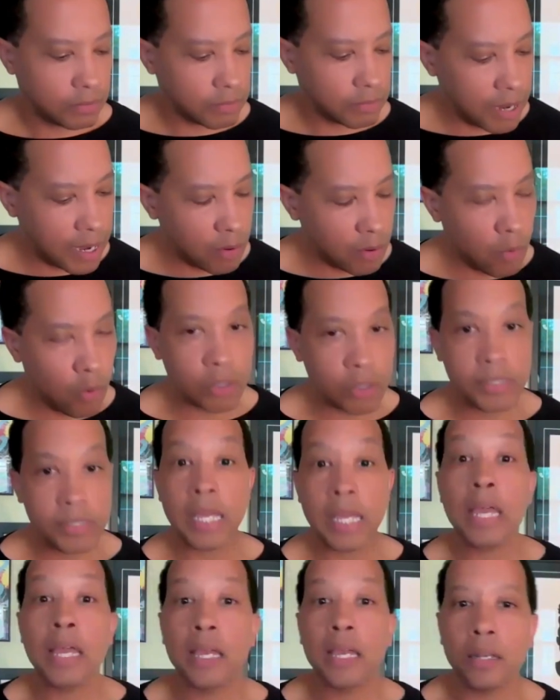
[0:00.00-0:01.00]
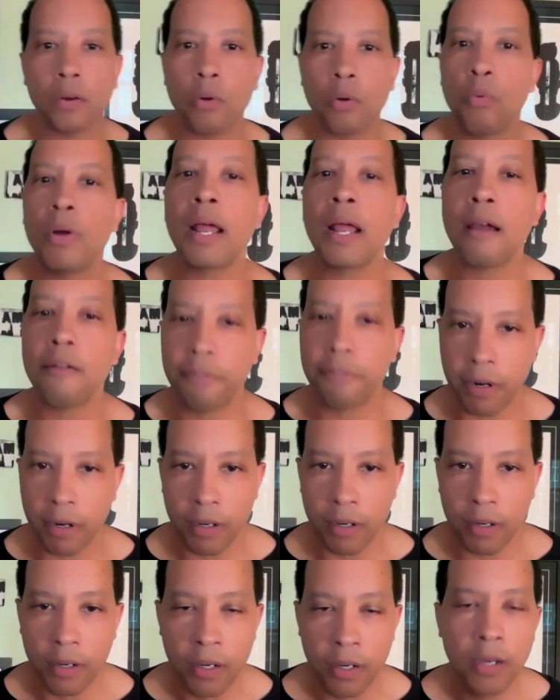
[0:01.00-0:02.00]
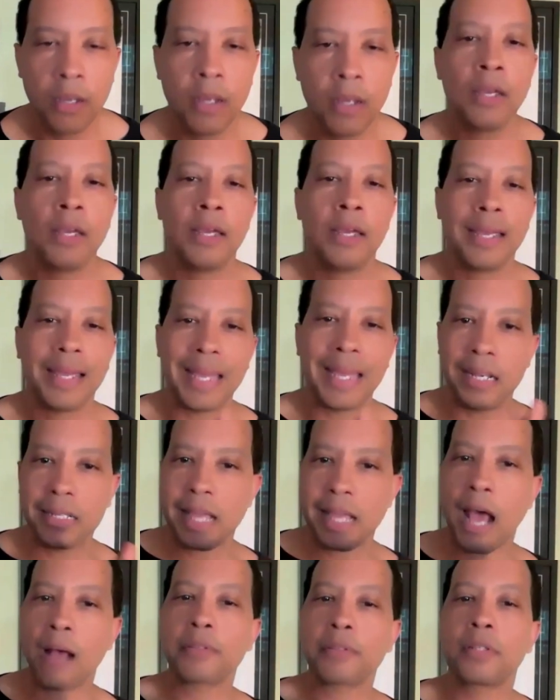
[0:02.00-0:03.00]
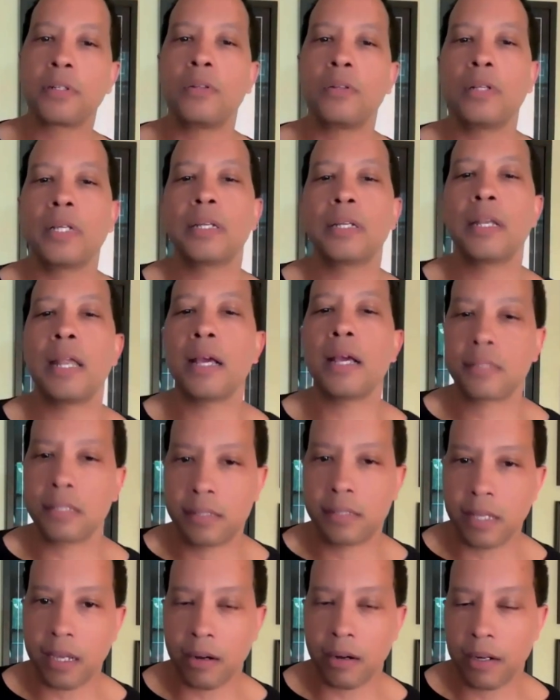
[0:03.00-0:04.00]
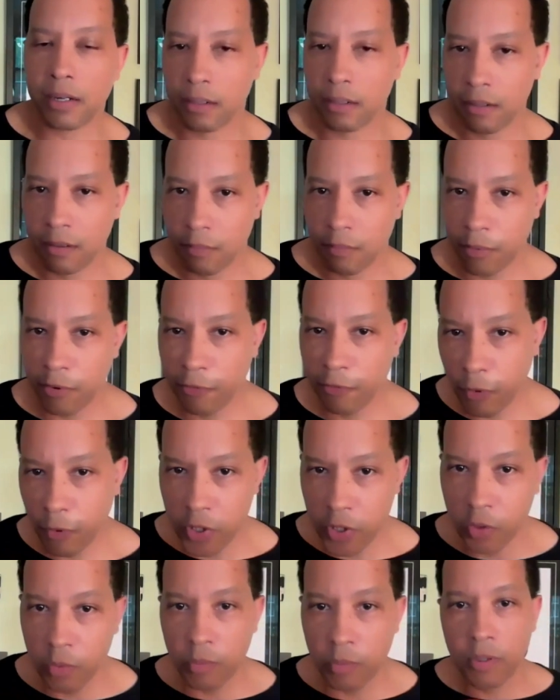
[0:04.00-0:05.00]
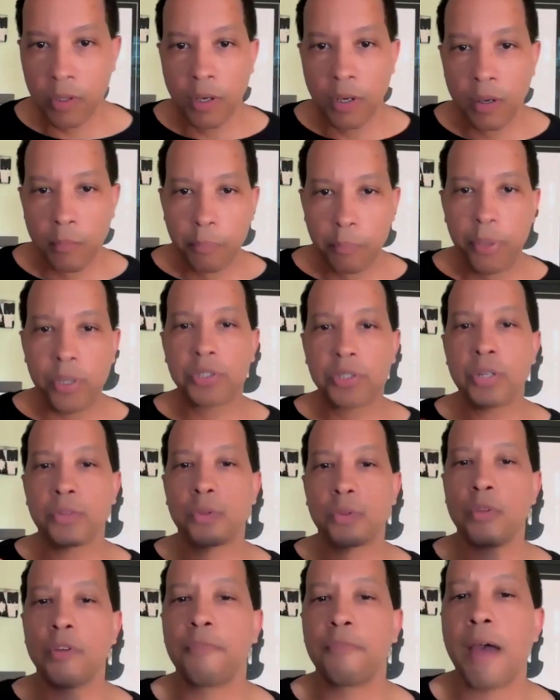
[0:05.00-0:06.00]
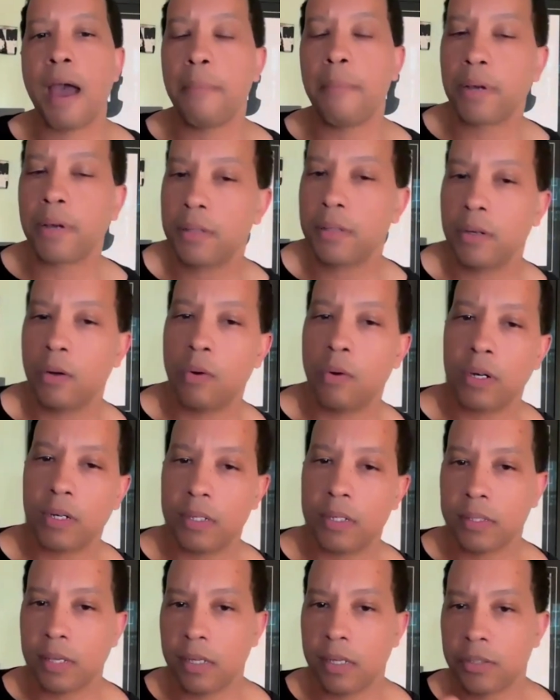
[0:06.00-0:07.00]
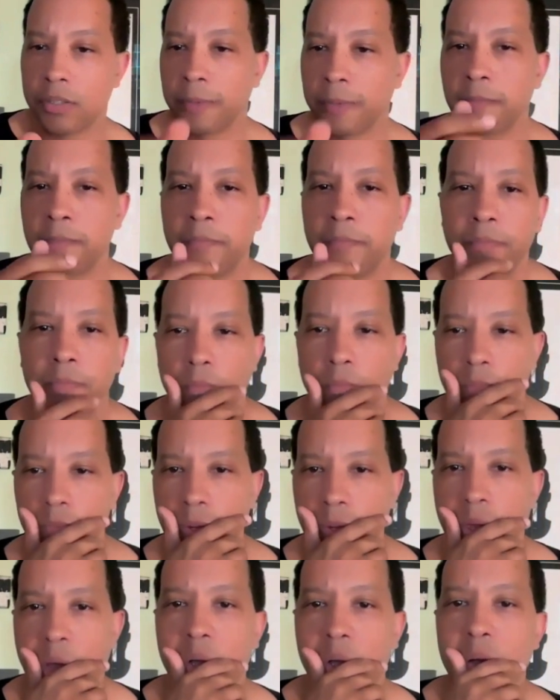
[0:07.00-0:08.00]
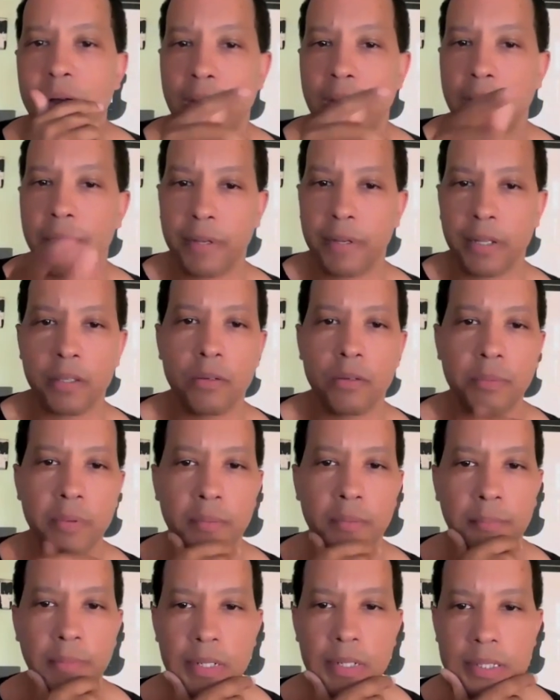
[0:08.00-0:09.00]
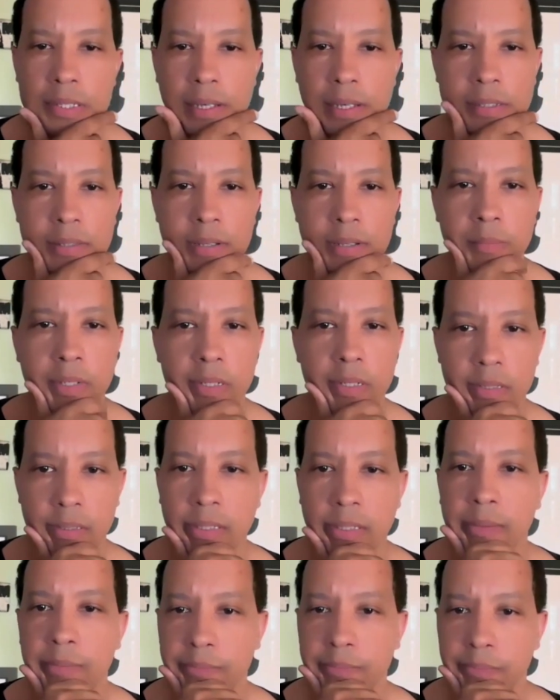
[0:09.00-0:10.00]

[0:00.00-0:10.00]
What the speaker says: right, or 10 or whatever, it is absolutely necessary before you push it through the fabric of the organization. Oh, go ahead. You were about to say something else. Yeah.